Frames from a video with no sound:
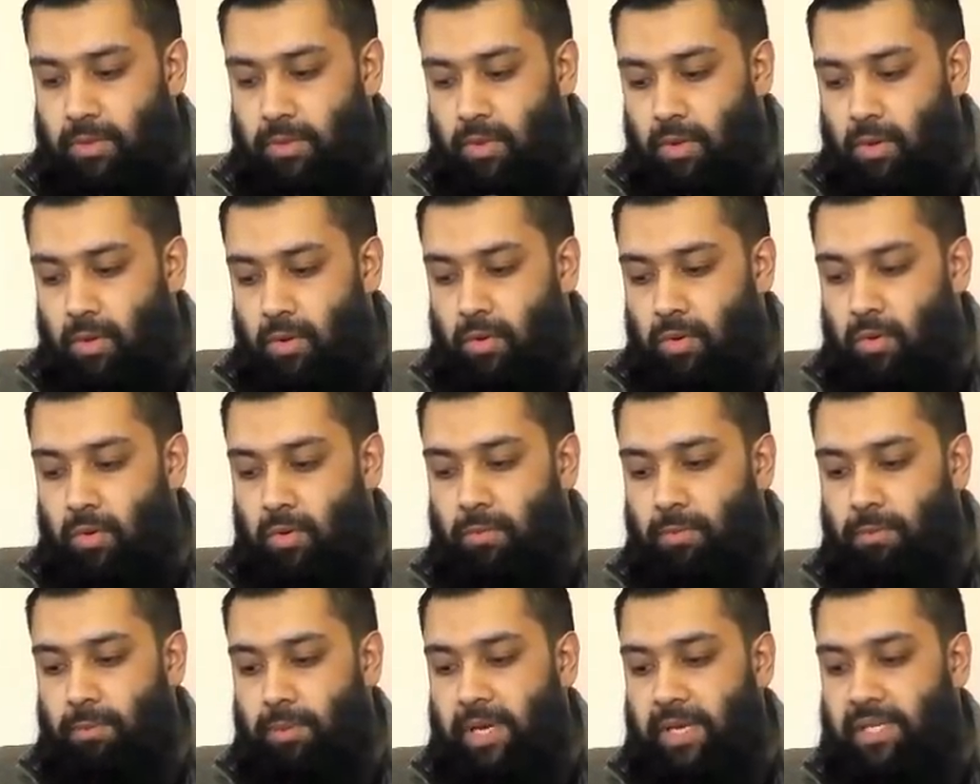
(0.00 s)

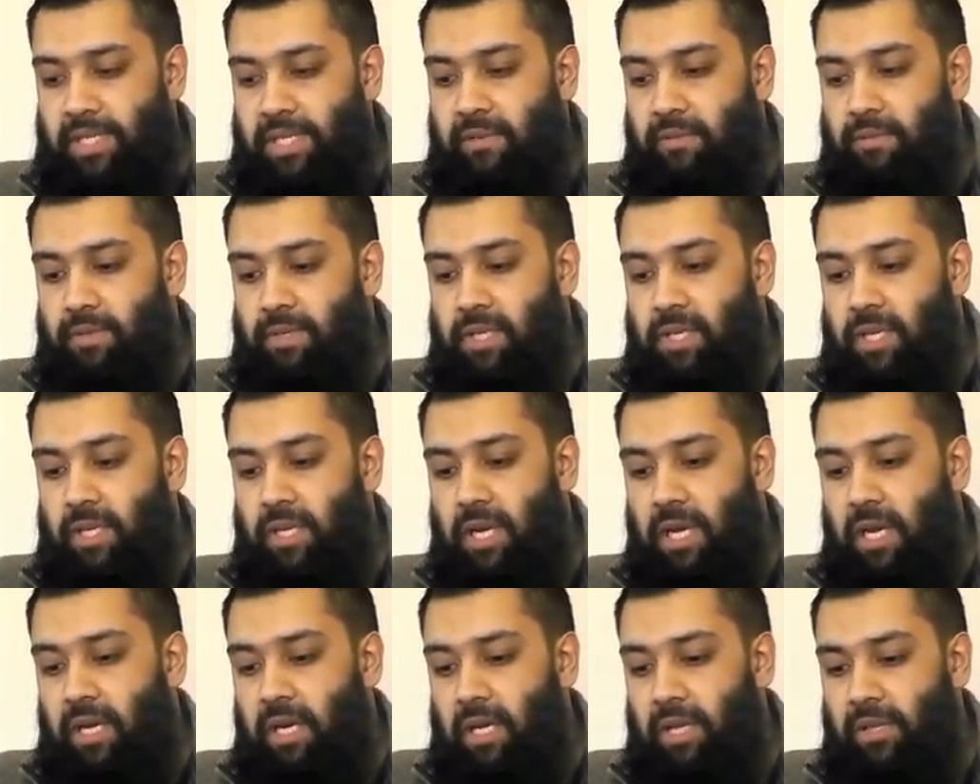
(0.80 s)
so, page
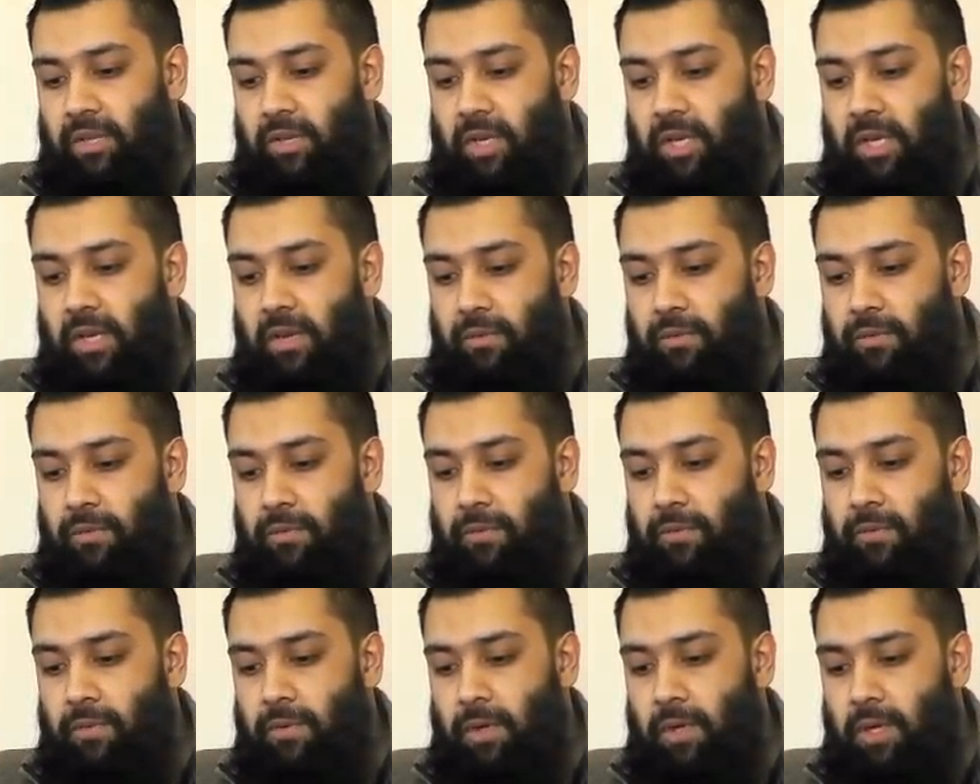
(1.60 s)
17,
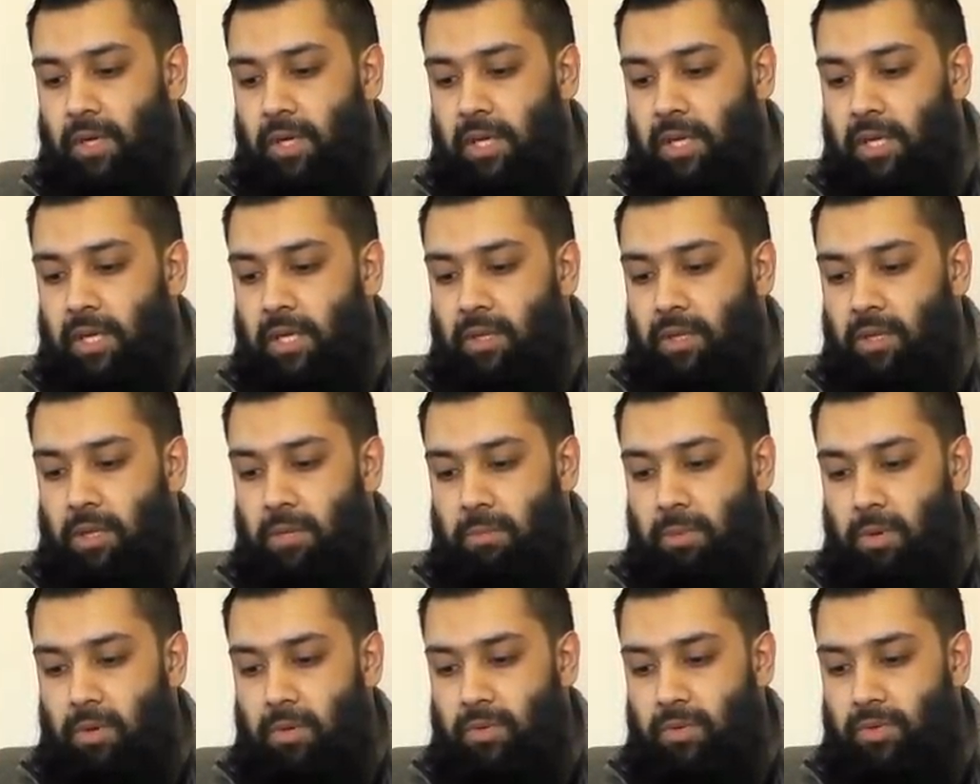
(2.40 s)
Al-Latif,
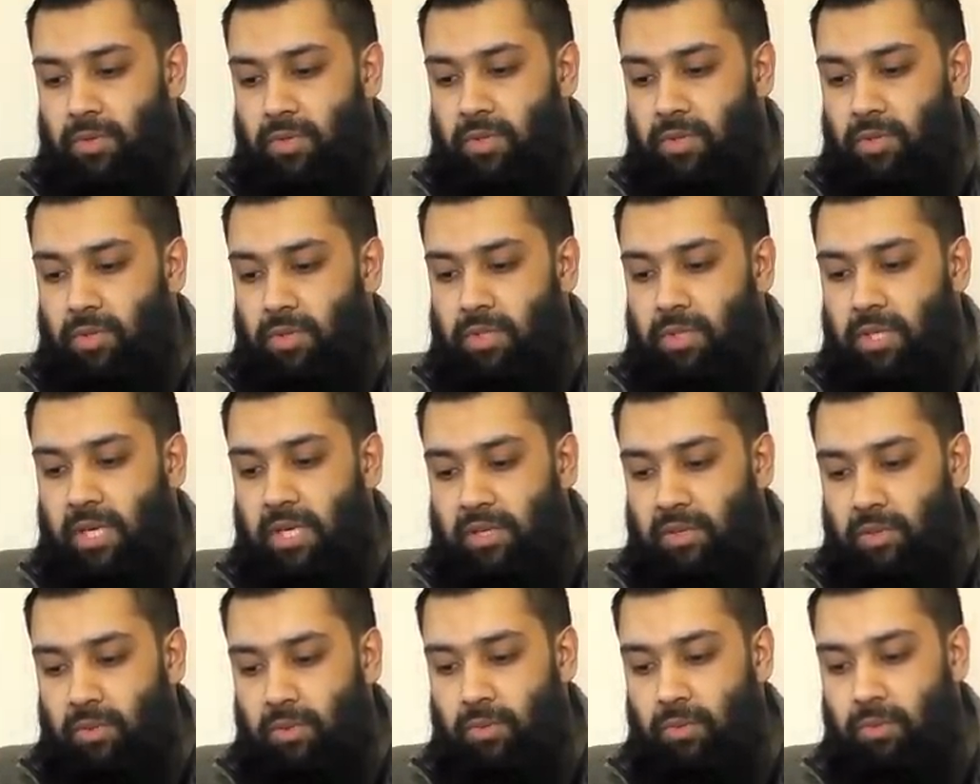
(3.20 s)
the most
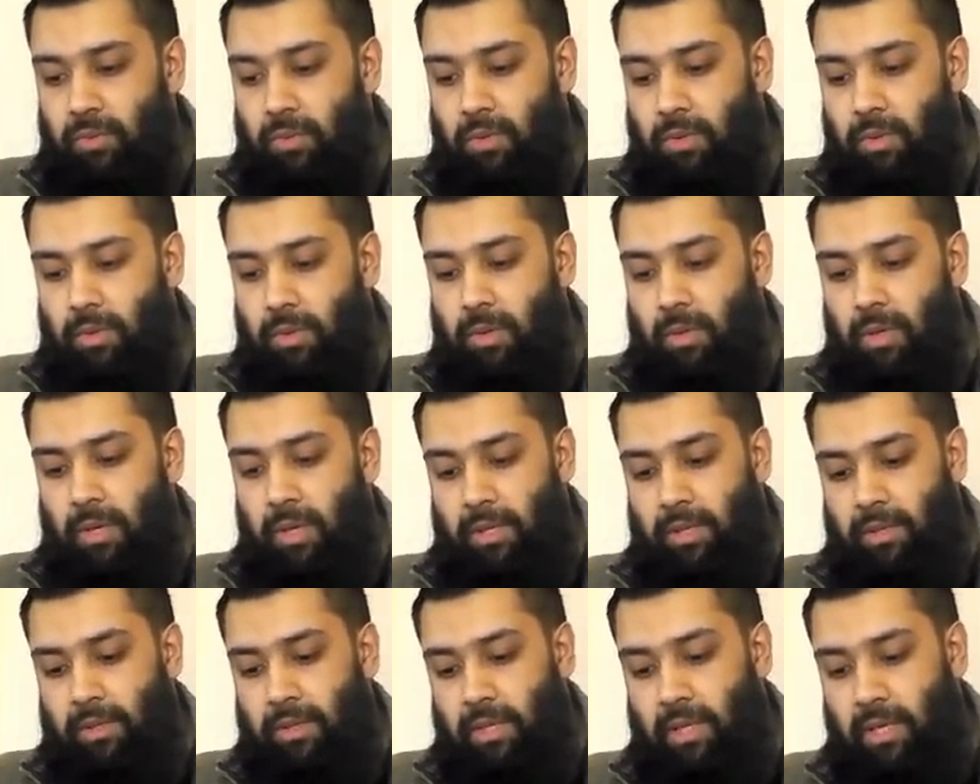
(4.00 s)
subtle,
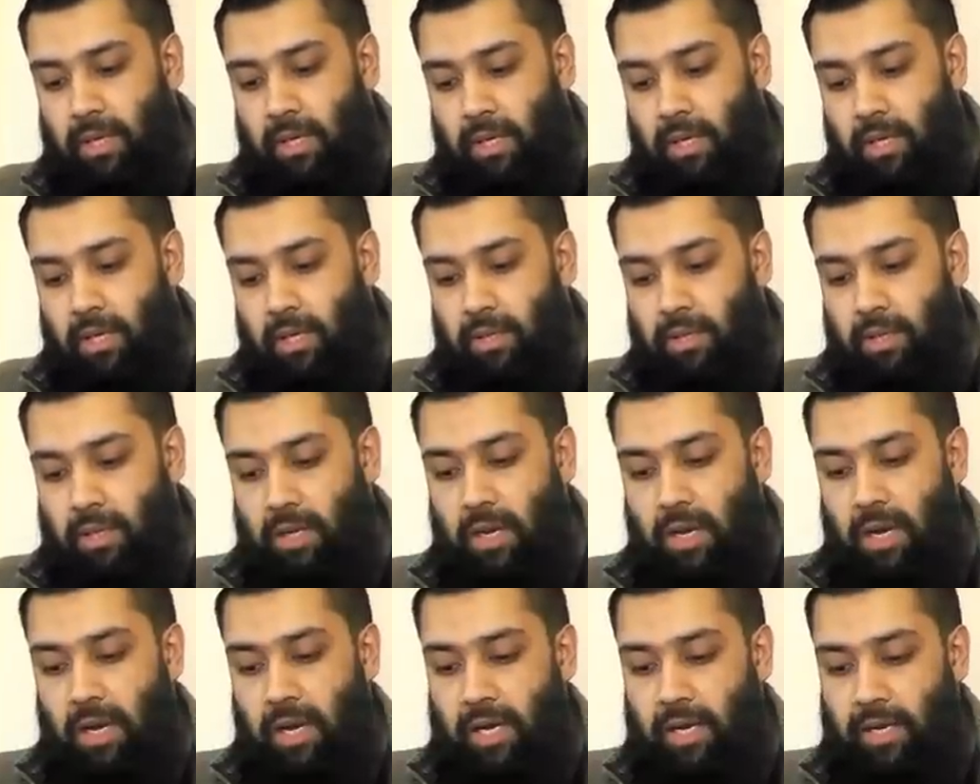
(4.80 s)
the,
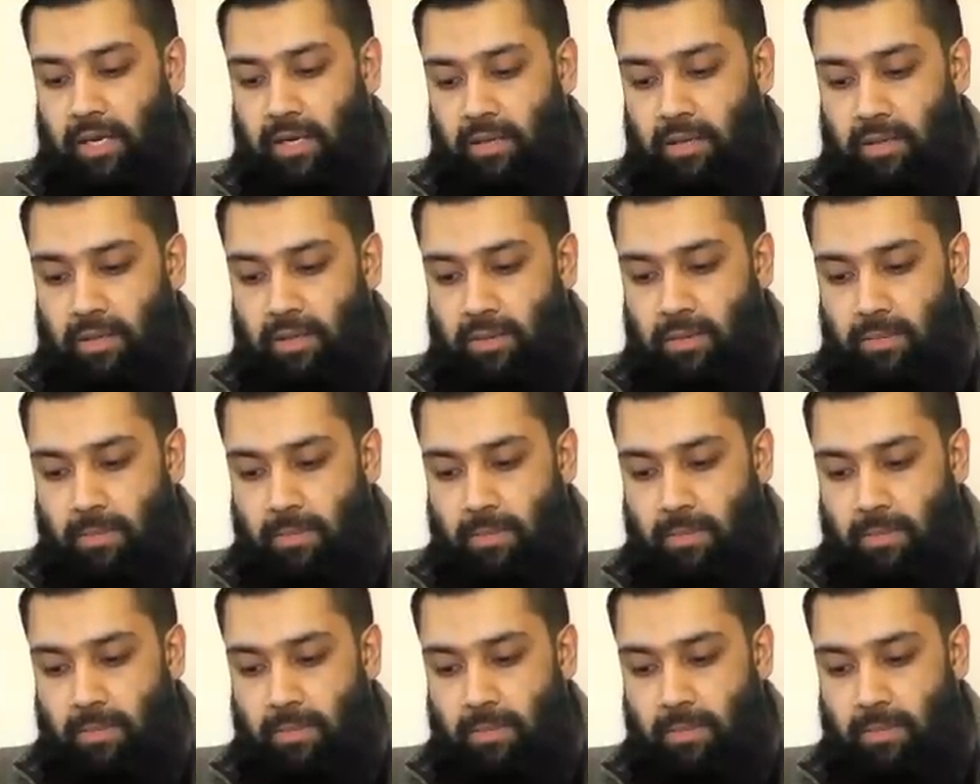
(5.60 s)
the kind.